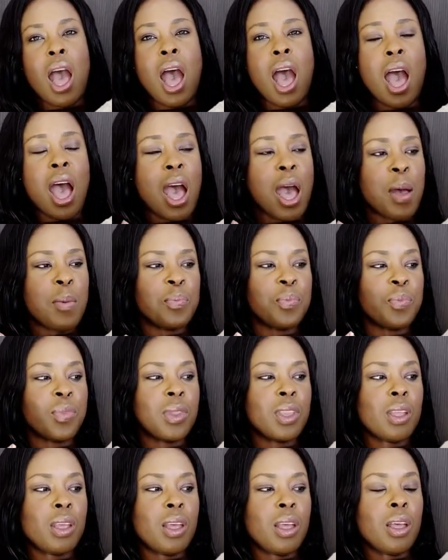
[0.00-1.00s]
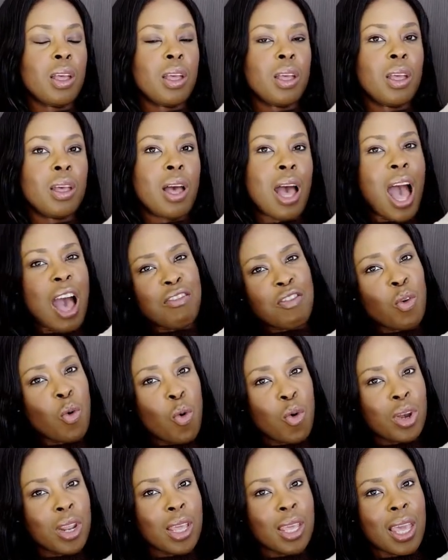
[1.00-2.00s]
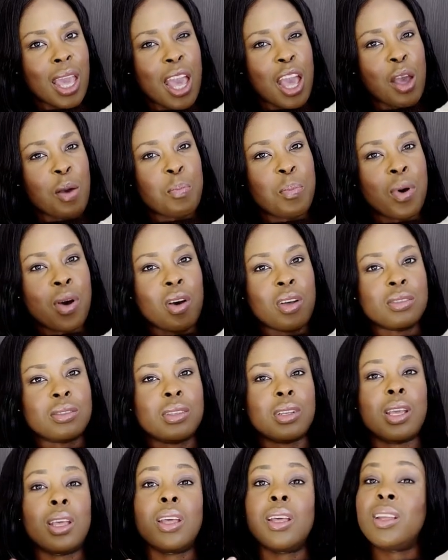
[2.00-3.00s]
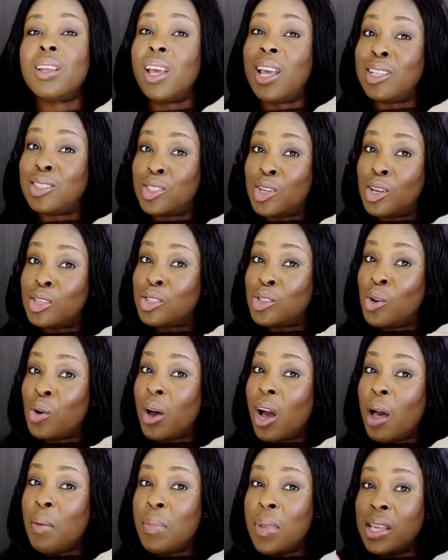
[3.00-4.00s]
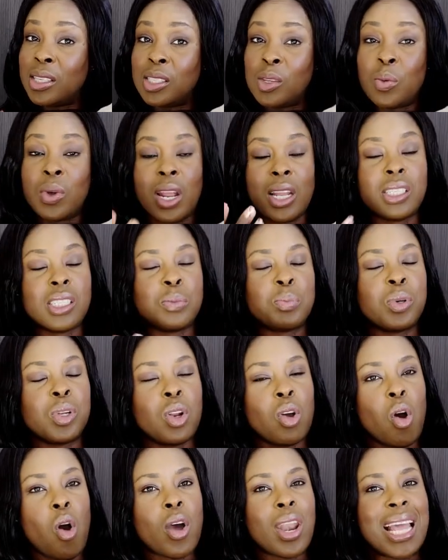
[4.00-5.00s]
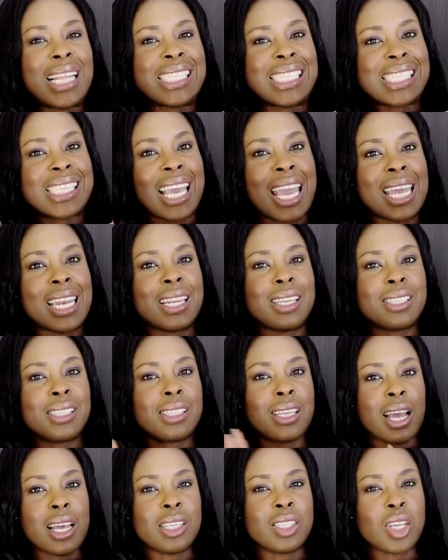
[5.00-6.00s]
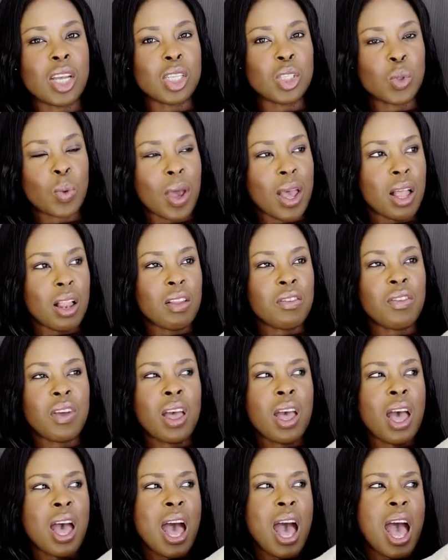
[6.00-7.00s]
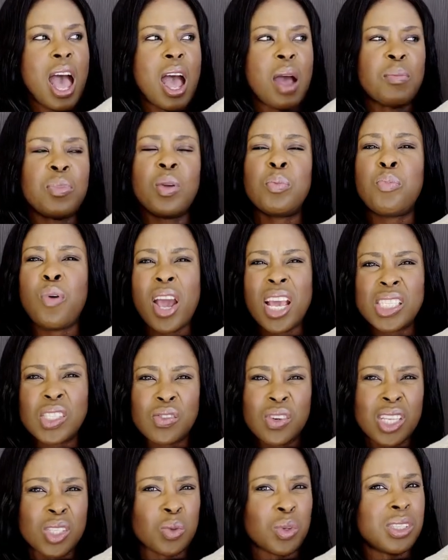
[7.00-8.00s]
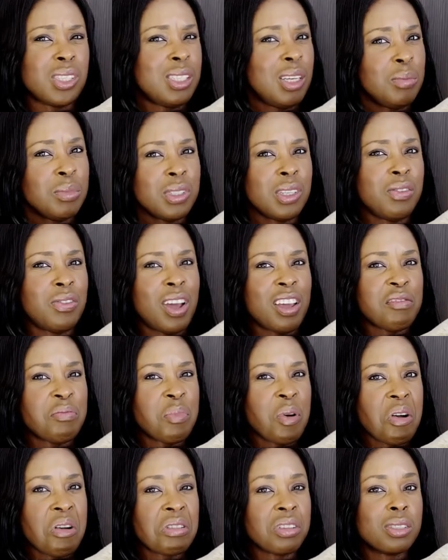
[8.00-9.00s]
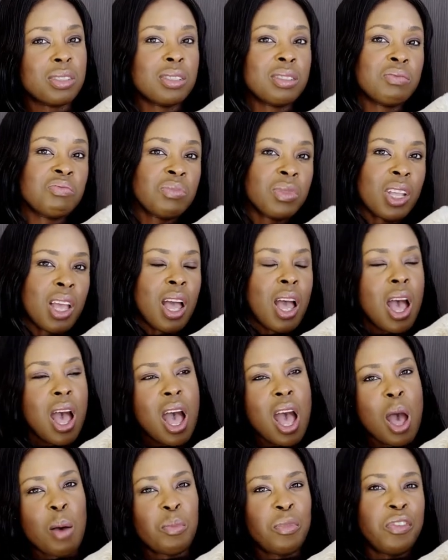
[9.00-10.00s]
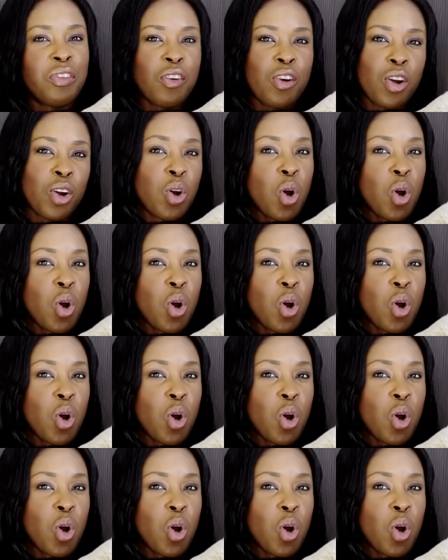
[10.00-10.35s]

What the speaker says: I haven't worn it yet, but it does look amazing when I did put it on. I did get in a size 12. The price for this was £75. For a